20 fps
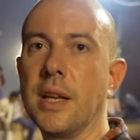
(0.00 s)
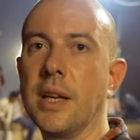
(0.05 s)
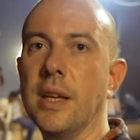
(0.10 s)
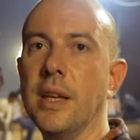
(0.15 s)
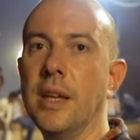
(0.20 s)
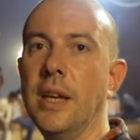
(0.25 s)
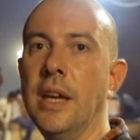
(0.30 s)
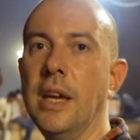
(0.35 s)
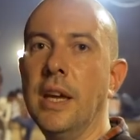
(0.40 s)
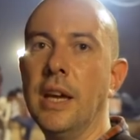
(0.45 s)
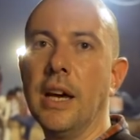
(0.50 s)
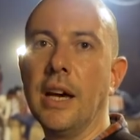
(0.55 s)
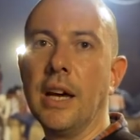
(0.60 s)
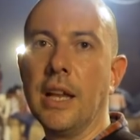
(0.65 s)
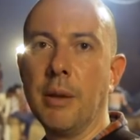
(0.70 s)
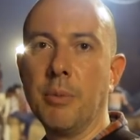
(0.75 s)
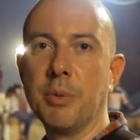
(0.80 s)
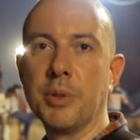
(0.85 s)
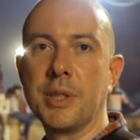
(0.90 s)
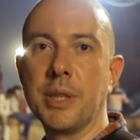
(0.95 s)
night,
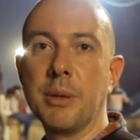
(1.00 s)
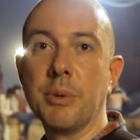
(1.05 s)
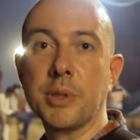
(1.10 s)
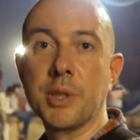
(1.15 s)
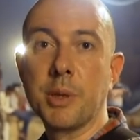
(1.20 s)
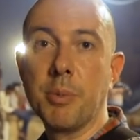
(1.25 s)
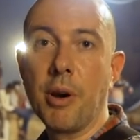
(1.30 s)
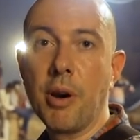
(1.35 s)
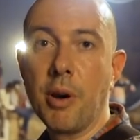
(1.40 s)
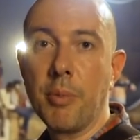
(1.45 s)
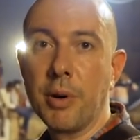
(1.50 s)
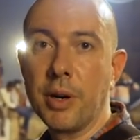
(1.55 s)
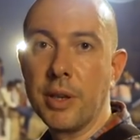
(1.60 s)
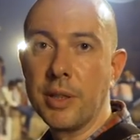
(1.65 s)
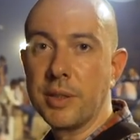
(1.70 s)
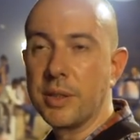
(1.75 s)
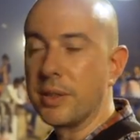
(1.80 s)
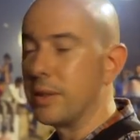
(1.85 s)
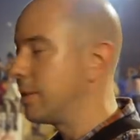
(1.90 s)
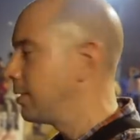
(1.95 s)
and then we'll see what tomorrow brings.